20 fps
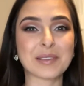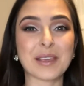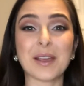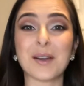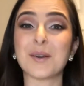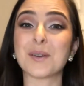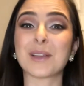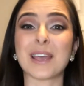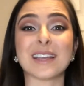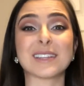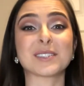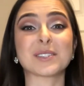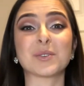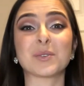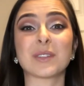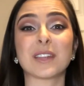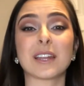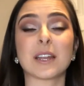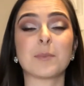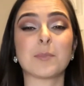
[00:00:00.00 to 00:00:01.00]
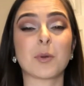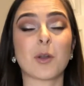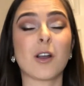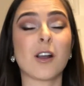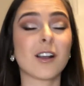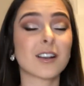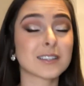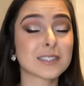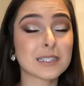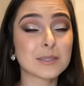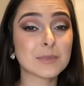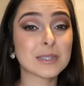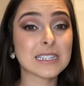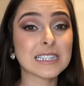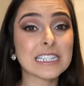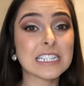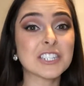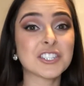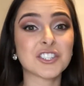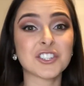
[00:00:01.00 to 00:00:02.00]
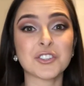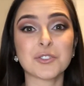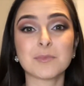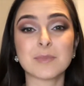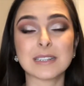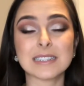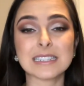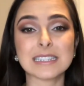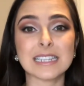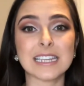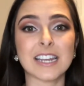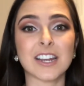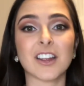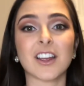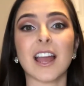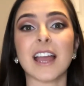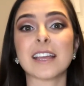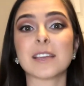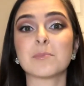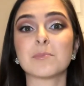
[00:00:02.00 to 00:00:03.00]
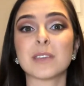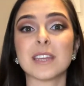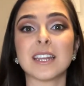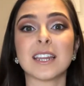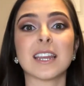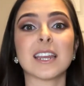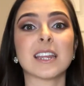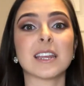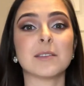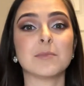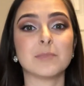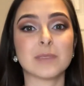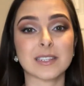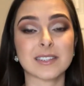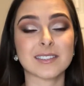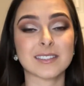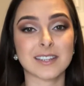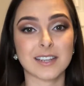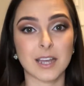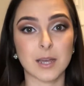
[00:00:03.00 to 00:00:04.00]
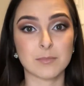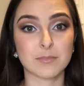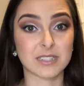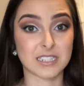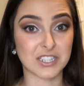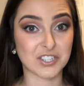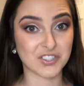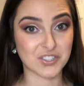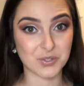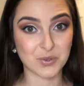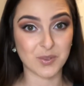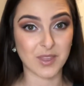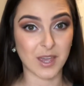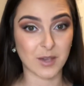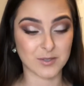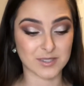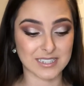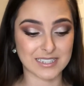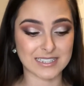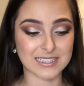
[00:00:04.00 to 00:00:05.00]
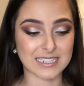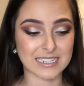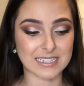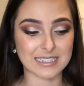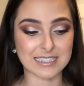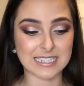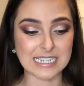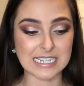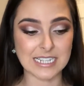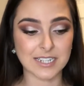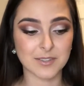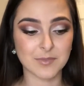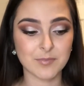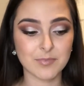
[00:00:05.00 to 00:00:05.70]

Okay, so then approximately 2 months later, I competed in Miss Tecumseh 2016.